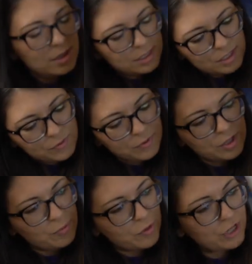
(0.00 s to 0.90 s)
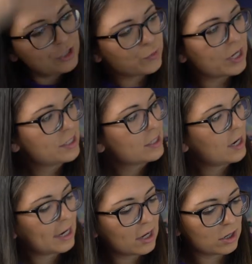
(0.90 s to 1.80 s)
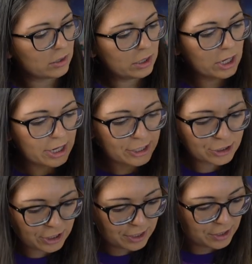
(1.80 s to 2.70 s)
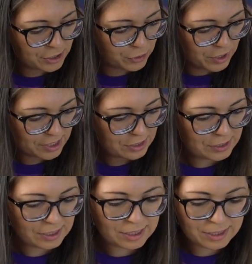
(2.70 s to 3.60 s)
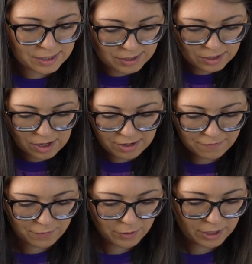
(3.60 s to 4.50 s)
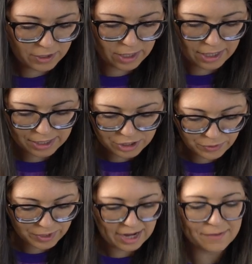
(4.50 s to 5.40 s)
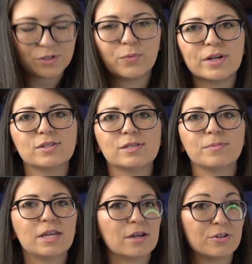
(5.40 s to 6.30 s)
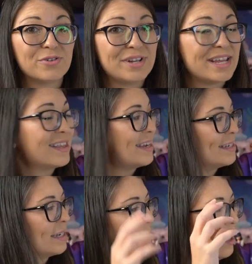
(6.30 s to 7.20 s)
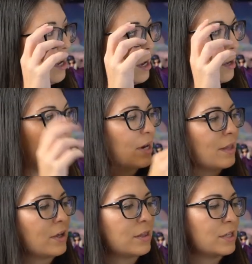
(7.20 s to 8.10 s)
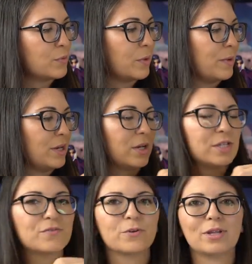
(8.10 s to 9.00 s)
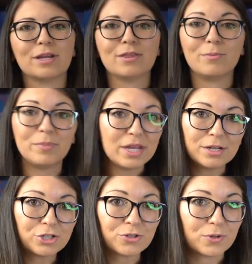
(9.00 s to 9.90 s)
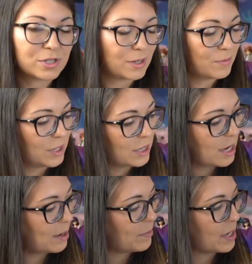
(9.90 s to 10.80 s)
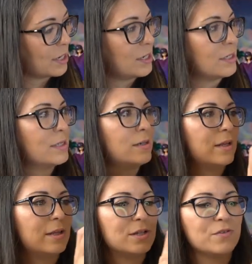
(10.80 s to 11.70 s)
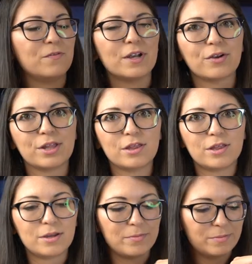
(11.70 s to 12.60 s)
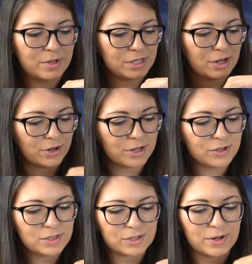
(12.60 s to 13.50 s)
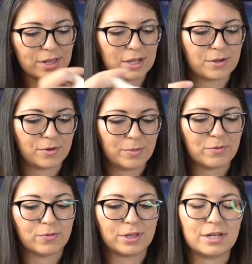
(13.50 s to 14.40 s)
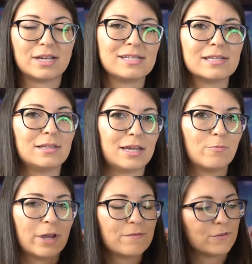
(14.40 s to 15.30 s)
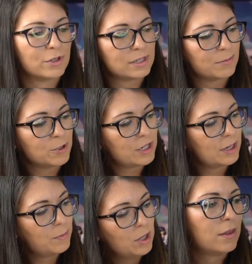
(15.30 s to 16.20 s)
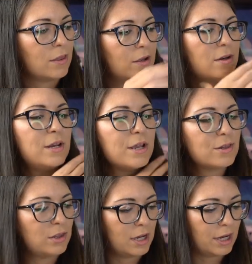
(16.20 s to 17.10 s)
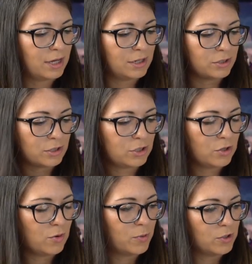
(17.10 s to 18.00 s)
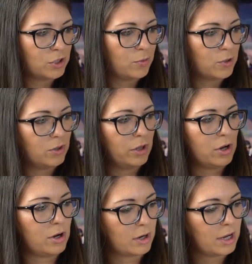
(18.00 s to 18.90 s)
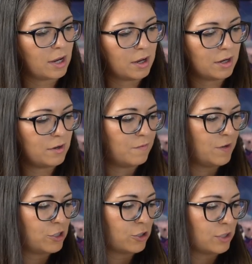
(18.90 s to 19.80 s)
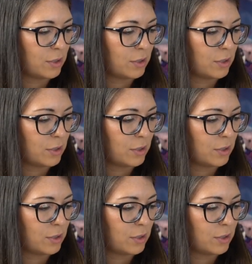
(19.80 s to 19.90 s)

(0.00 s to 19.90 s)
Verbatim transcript: This is a really pretty dress. I got a large in this dress. It is not fully lined. You would have to wear something underneath it, but I thought this would be nice for like the beach or something like that because it's very thin material, so I think it would be really nice and lightweight for the summertime. The neckline is super, super long, and it features